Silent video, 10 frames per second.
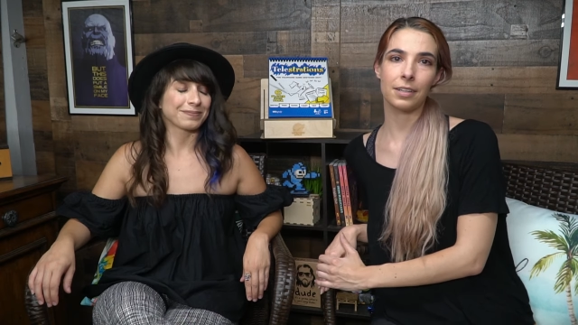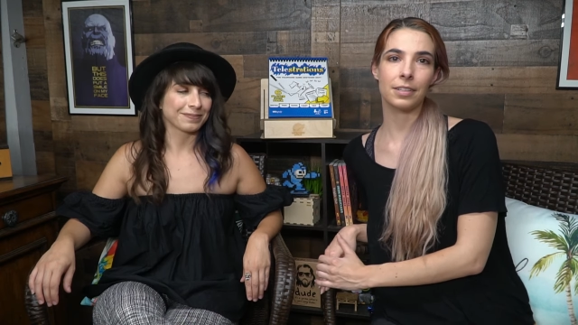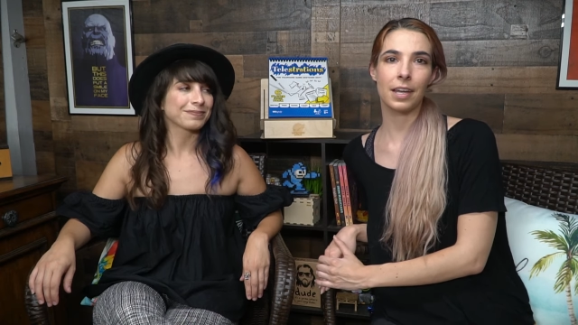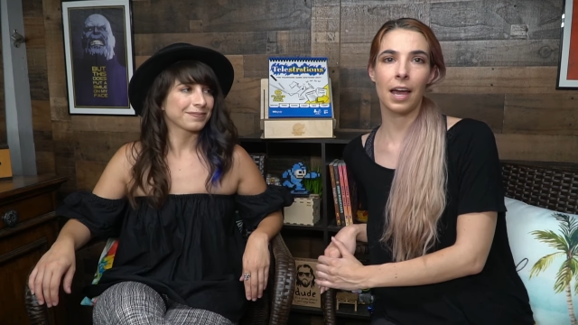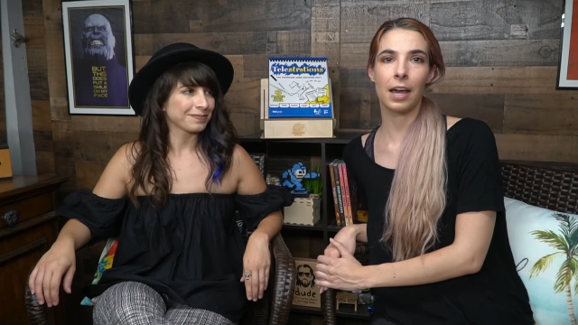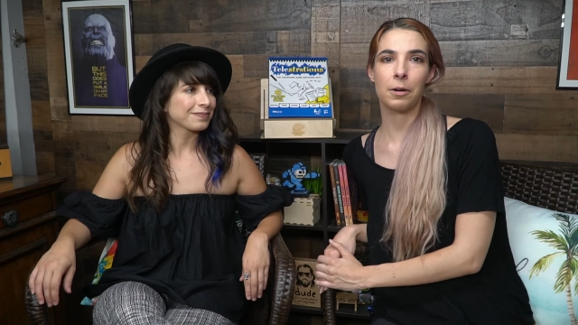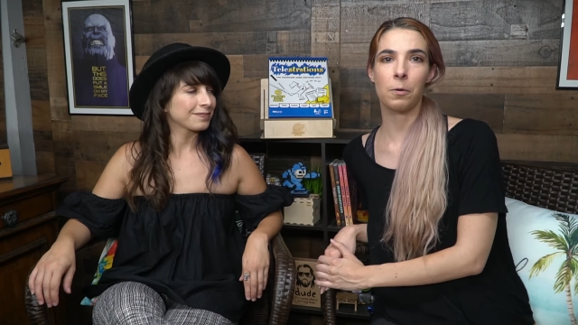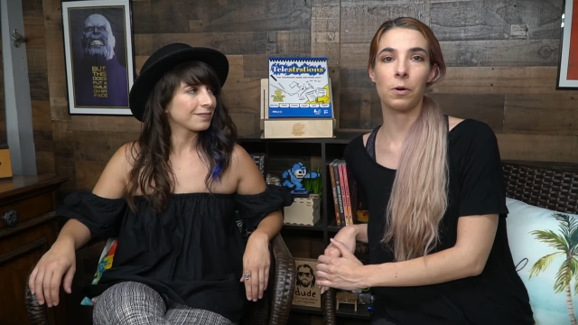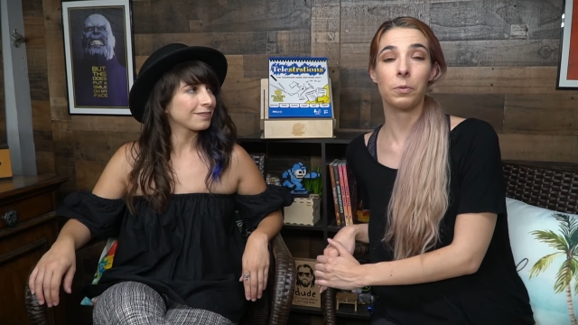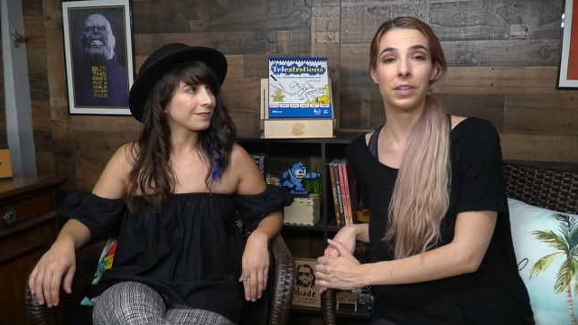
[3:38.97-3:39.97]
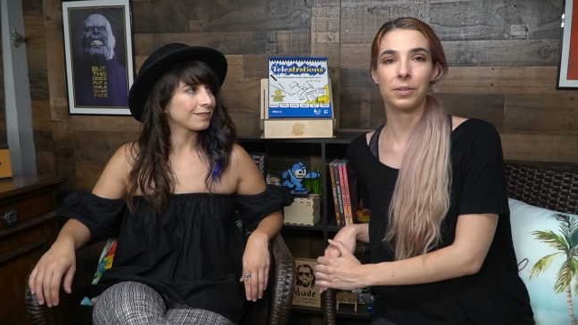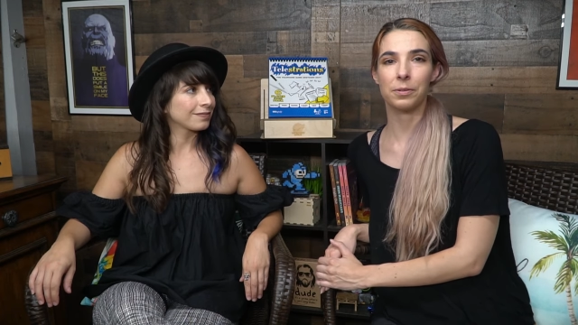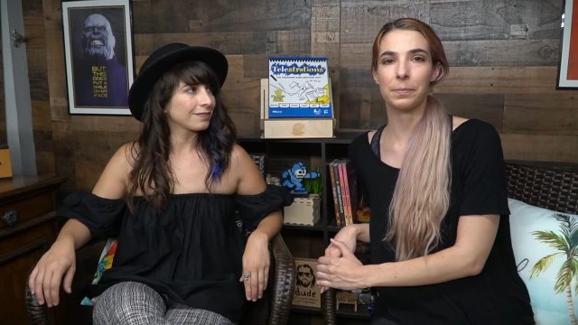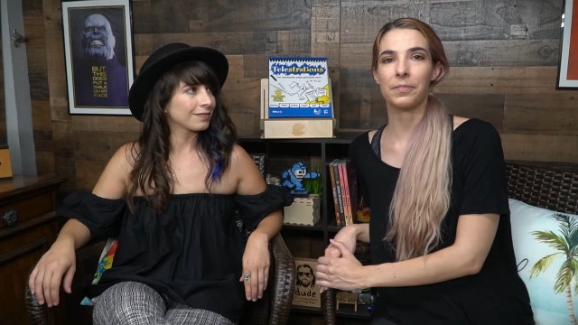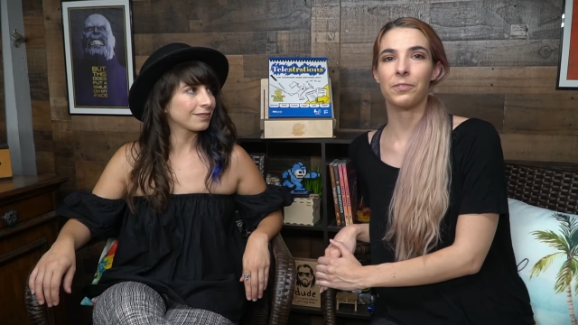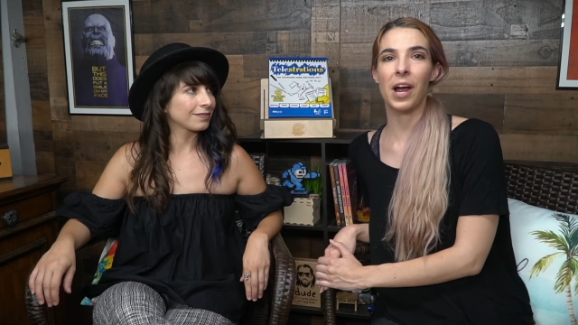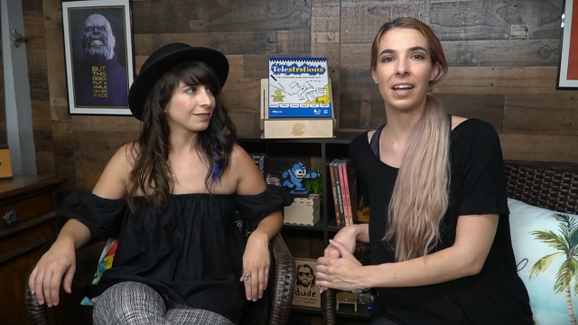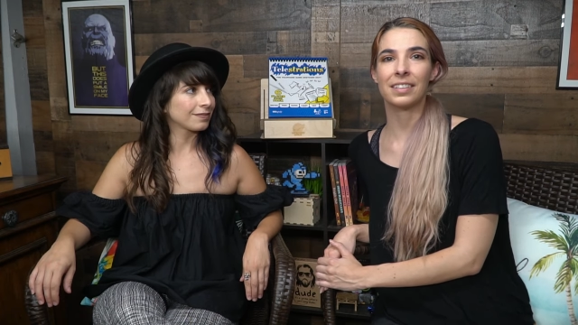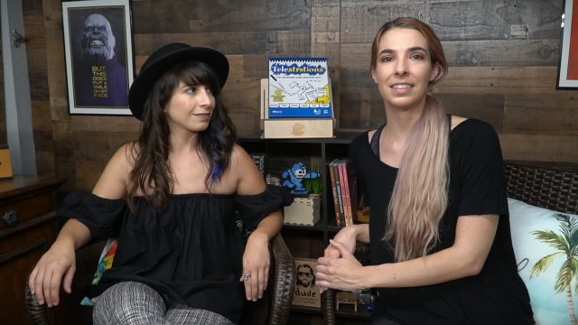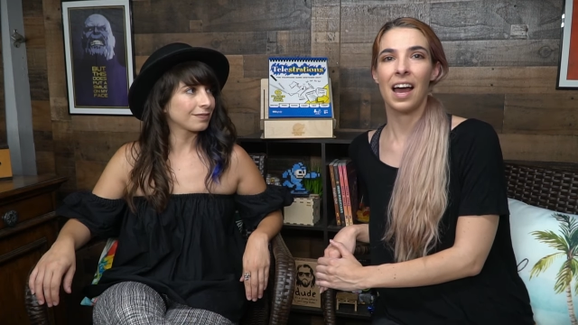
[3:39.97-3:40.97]
Speaker 1: like mm-hmm. you said or with a group of
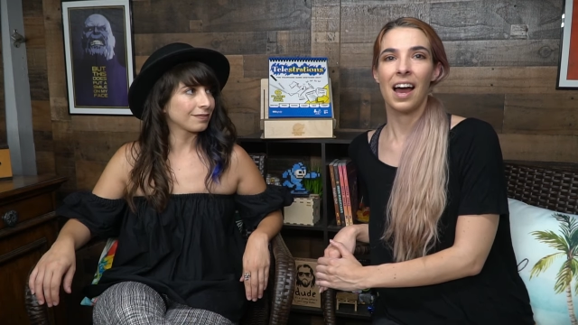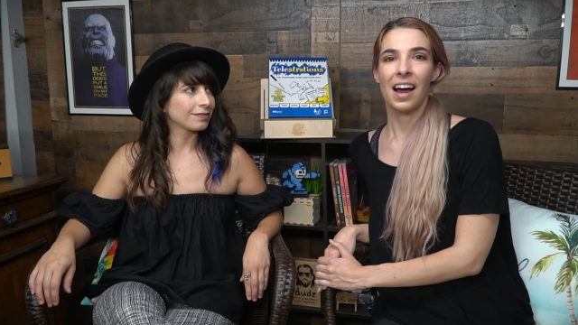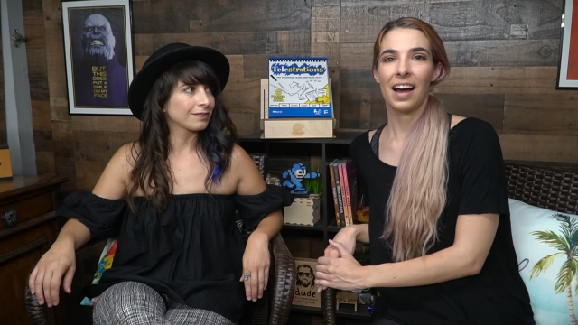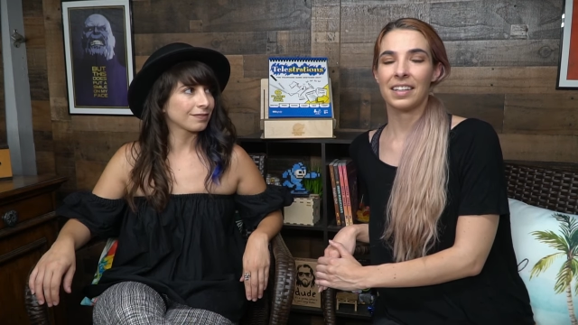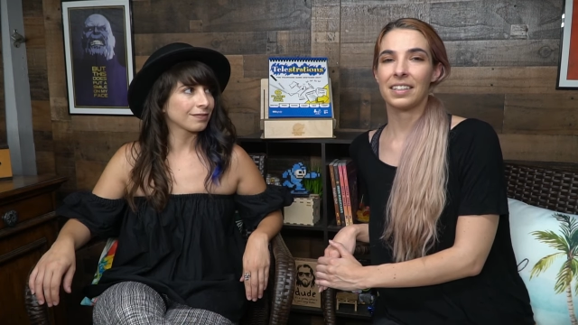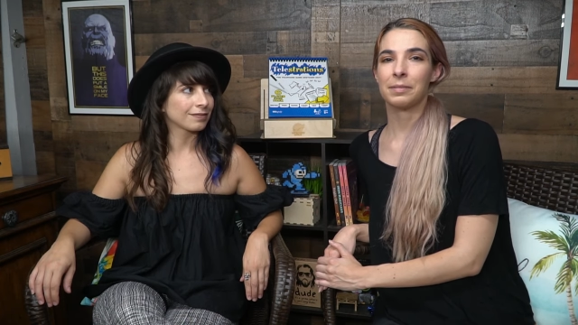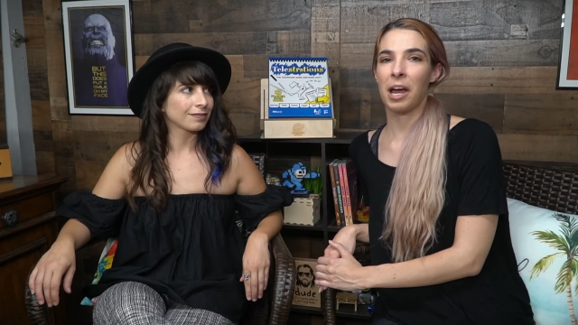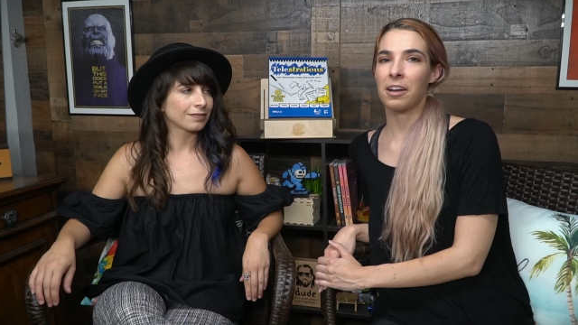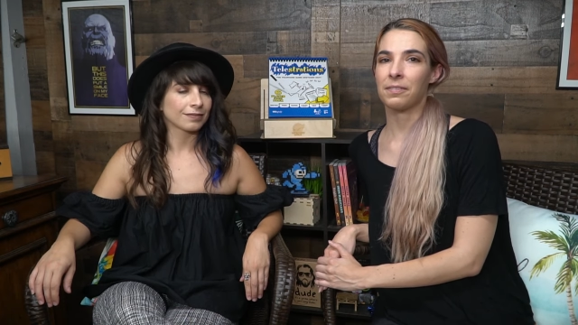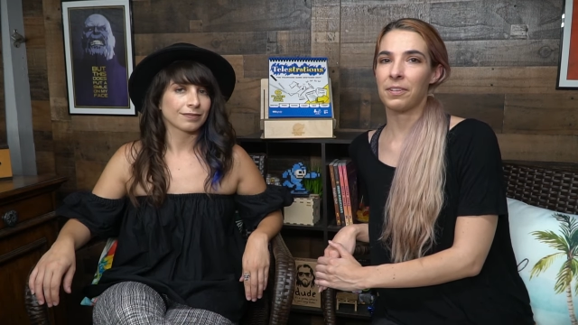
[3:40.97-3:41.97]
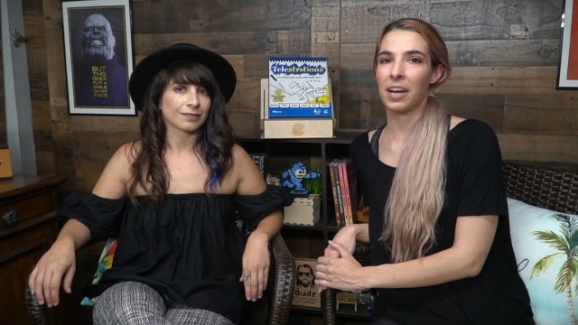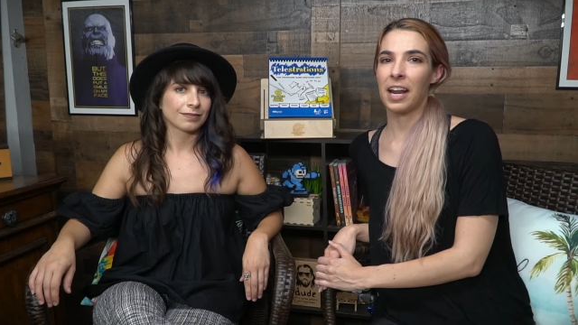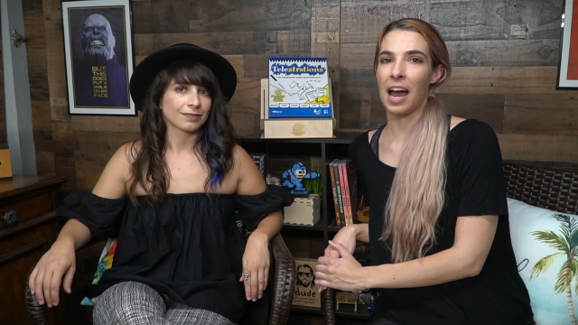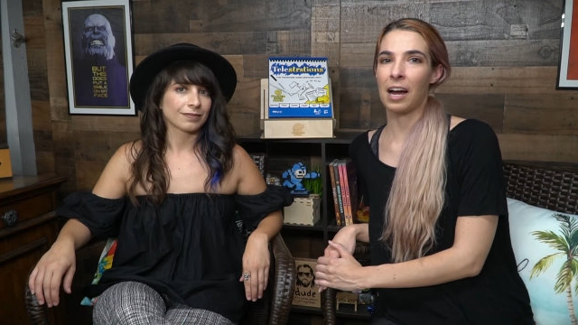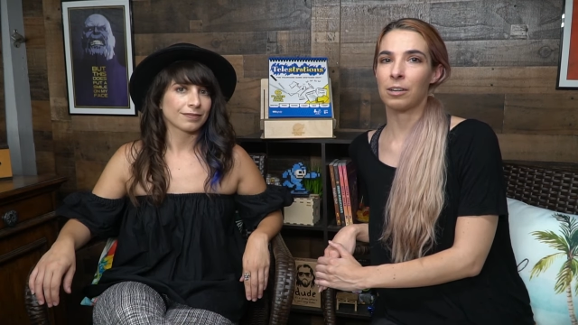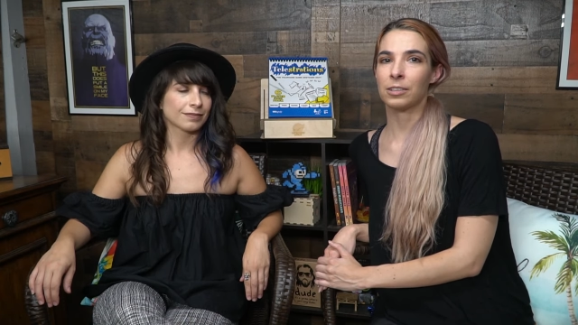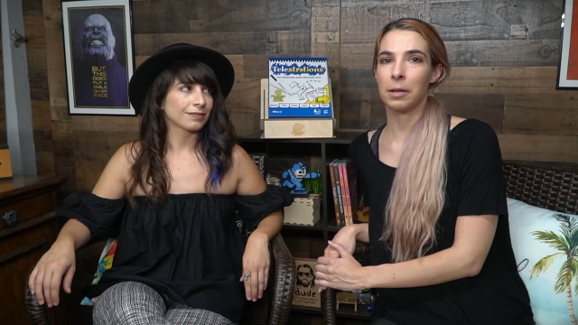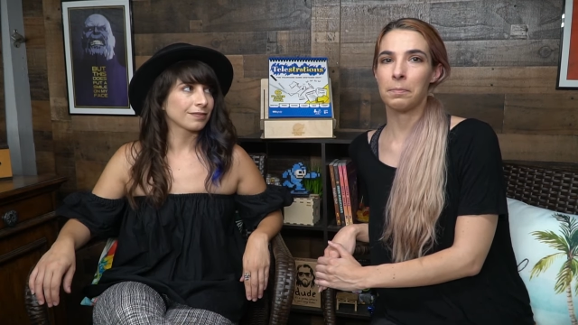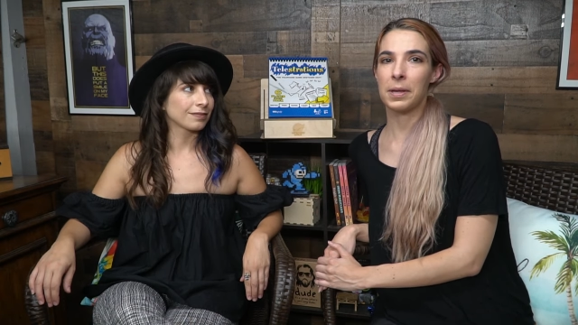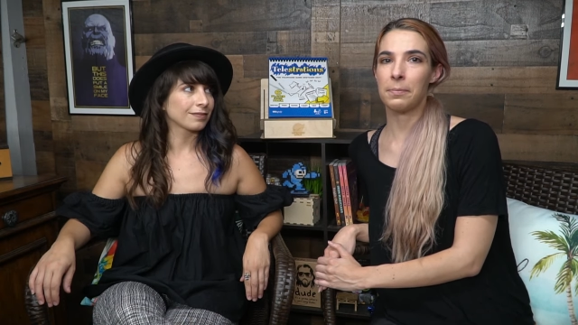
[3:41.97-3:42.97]
friends i think it's kind of fun how
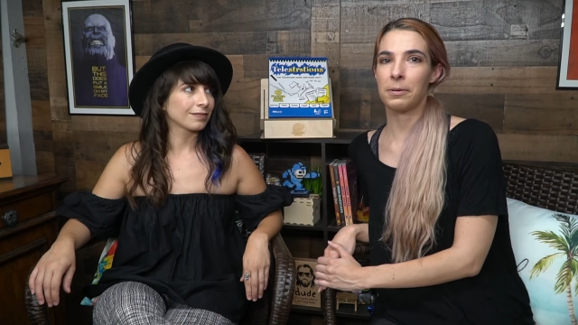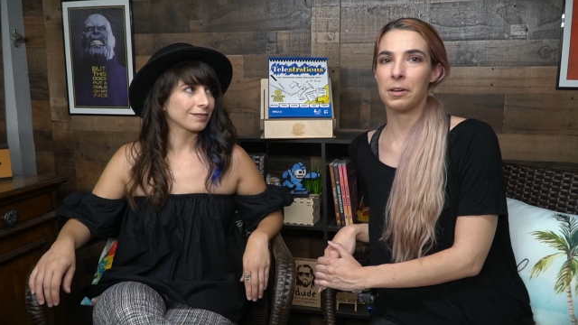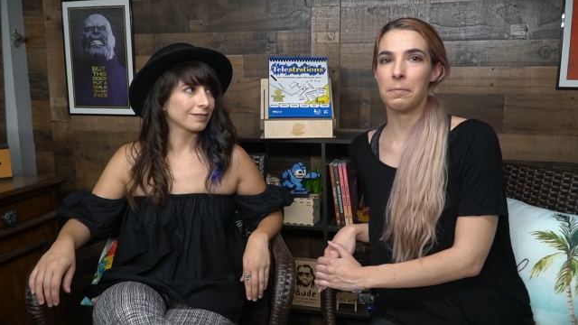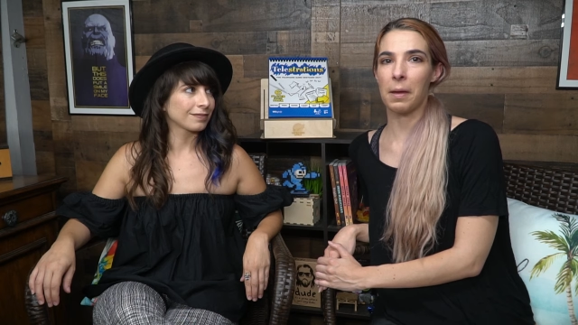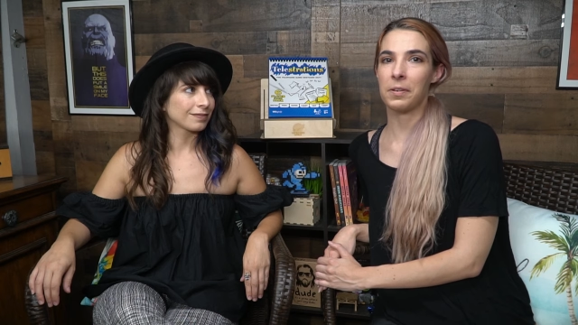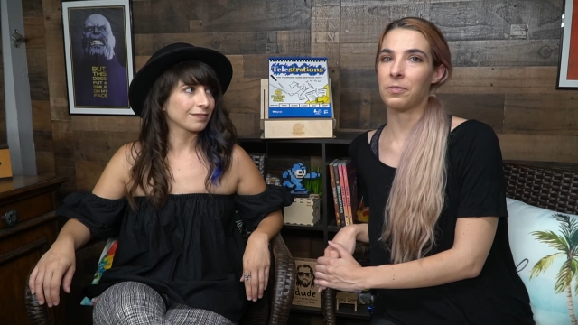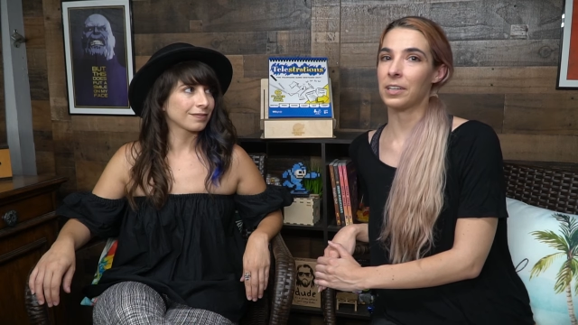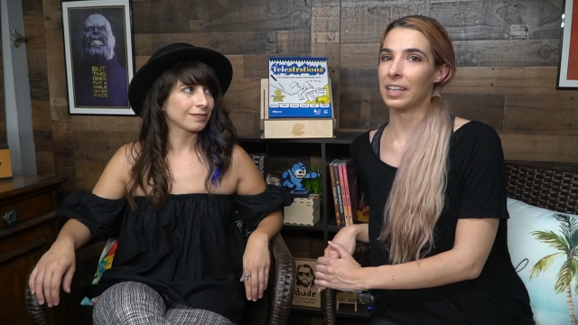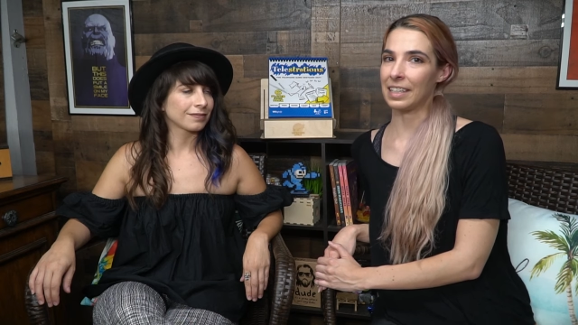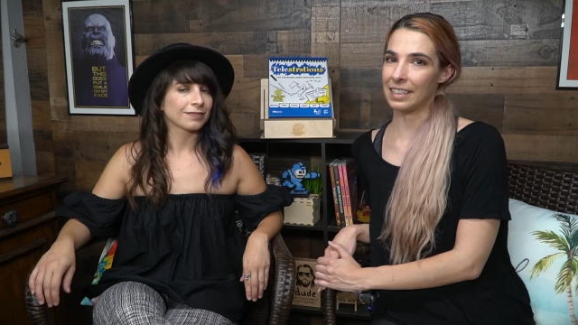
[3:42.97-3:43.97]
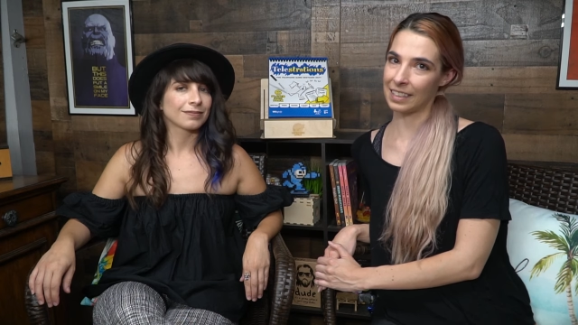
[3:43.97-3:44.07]
some people you might be really in